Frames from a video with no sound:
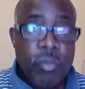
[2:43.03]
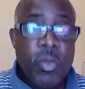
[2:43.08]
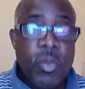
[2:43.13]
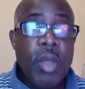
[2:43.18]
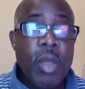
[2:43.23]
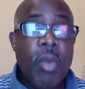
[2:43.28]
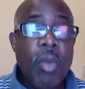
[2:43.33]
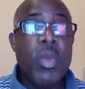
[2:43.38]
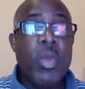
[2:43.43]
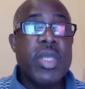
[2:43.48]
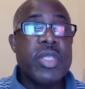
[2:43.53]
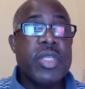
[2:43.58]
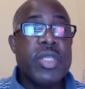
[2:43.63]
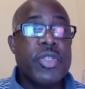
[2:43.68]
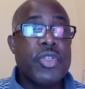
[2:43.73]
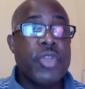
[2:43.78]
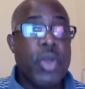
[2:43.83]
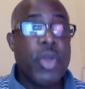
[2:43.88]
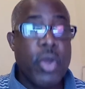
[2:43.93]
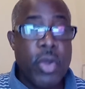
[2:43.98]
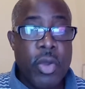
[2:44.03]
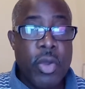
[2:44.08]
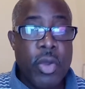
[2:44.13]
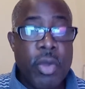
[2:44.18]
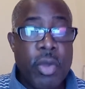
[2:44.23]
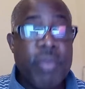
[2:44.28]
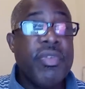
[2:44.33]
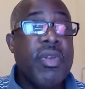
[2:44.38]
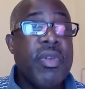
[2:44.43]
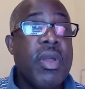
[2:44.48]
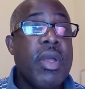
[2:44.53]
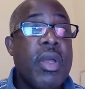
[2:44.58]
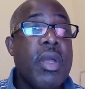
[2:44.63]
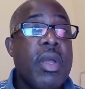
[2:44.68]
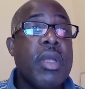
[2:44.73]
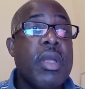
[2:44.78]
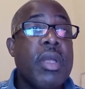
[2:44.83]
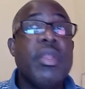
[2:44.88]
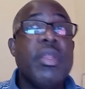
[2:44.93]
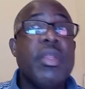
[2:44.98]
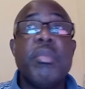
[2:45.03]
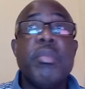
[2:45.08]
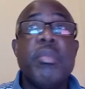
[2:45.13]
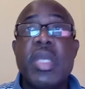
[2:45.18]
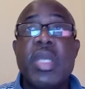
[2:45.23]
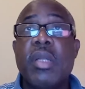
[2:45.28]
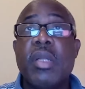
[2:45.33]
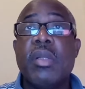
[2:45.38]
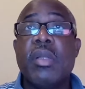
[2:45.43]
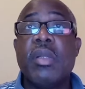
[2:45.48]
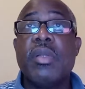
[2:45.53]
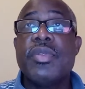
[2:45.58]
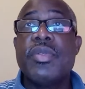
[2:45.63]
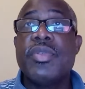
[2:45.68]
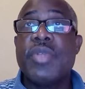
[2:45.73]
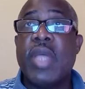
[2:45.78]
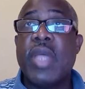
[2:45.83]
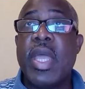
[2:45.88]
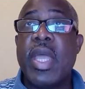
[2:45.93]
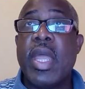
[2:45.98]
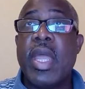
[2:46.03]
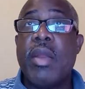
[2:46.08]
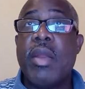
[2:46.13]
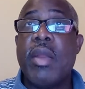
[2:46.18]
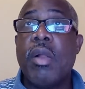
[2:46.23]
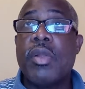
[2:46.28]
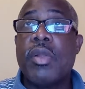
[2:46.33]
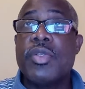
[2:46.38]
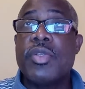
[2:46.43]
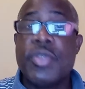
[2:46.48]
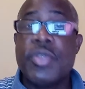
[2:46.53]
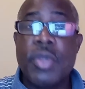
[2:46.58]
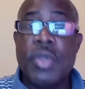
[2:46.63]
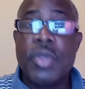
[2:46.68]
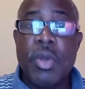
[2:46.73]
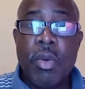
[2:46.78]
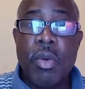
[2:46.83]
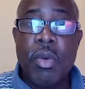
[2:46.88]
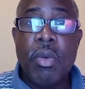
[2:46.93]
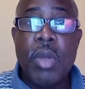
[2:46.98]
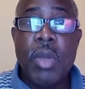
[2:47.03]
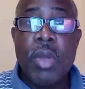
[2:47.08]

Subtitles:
We serve the meals, and also